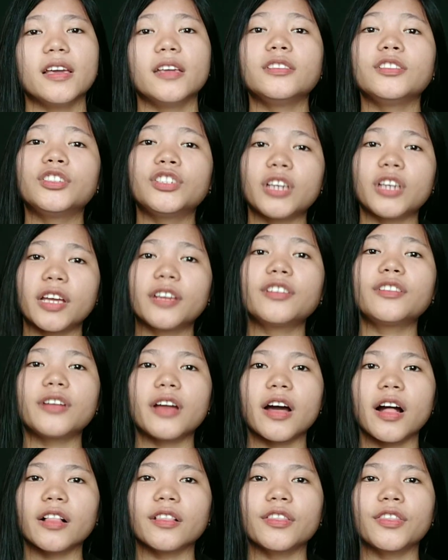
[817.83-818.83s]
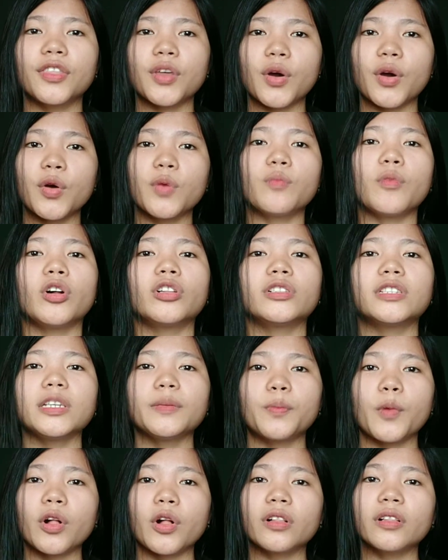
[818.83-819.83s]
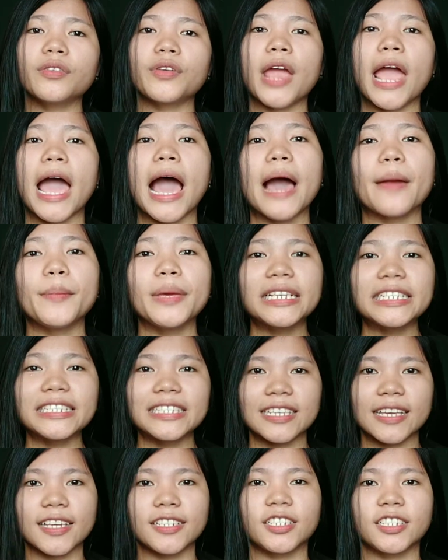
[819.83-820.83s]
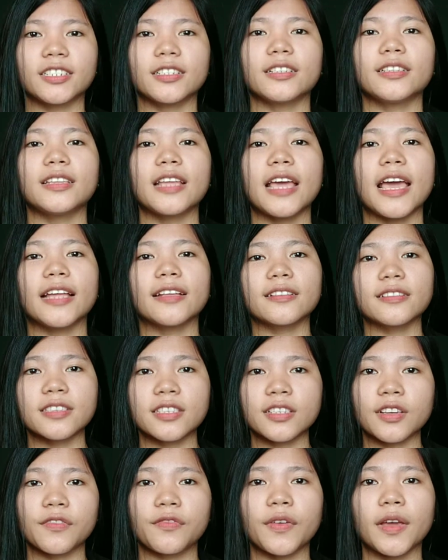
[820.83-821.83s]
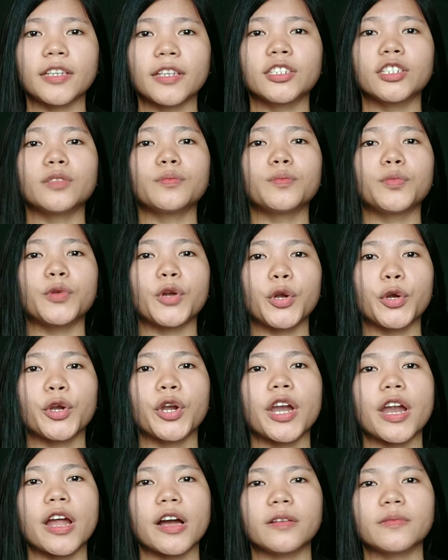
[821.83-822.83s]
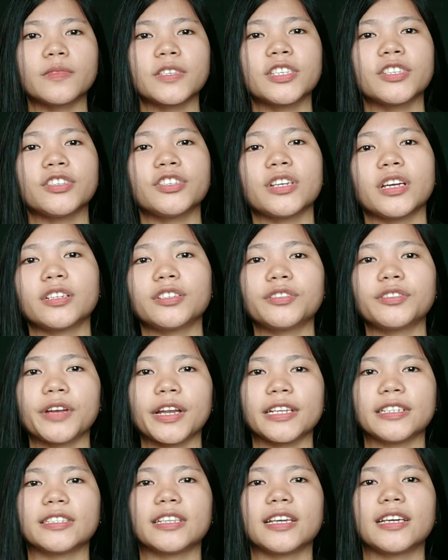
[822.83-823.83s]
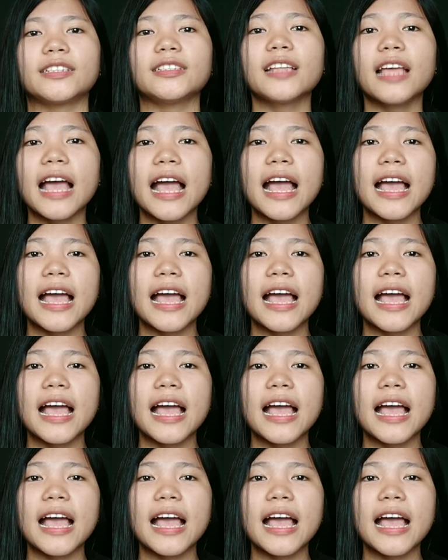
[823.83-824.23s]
In general, though multiple rehabilitation and conservation programs generated,